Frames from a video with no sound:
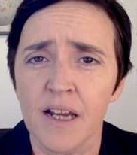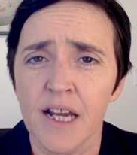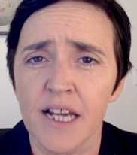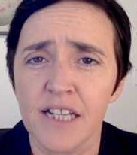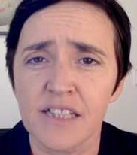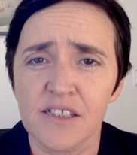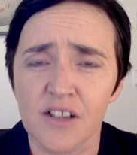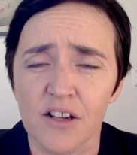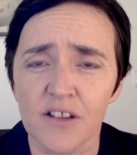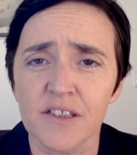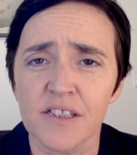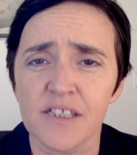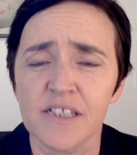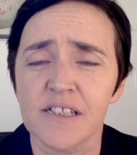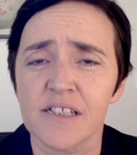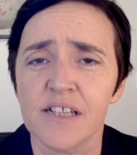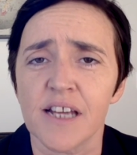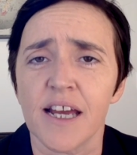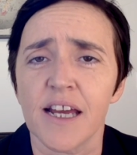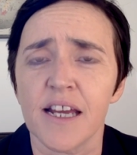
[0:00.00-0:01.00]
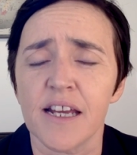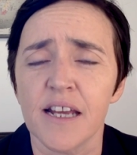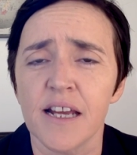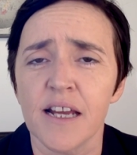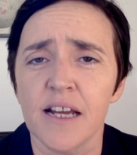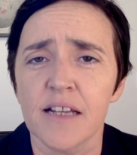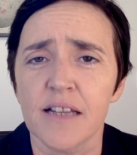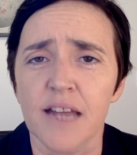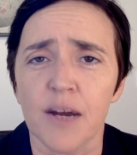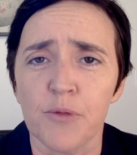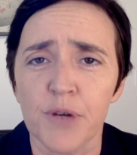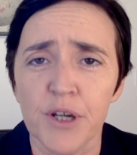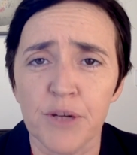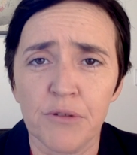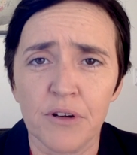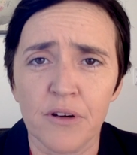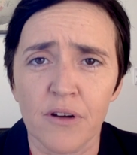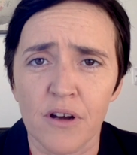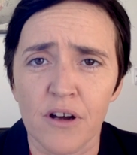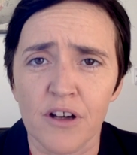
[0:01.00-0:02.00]
It is on this day that we
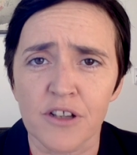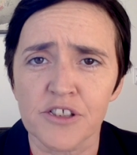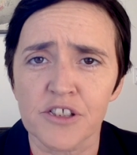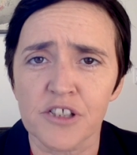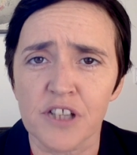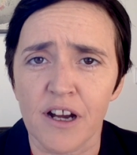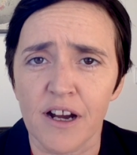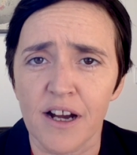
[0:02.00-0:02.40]
will launch